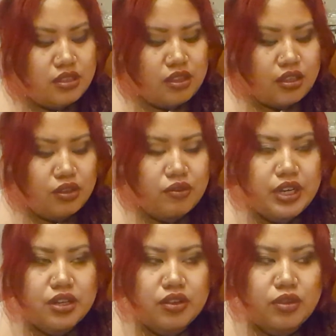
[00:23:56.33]
the
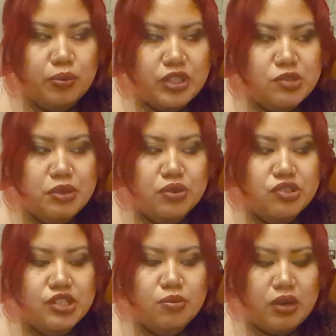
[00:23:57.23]
creator of the Witchbone,
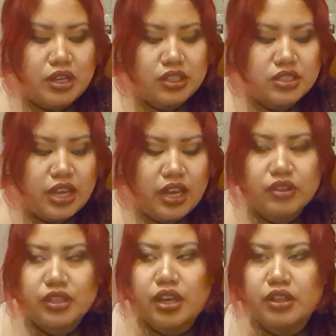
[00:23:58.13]
she wanted to have the
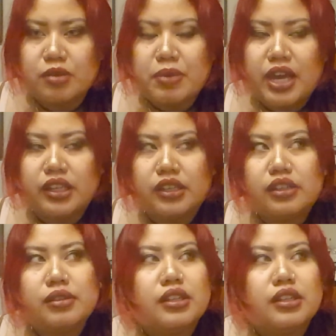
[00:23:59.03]
color palette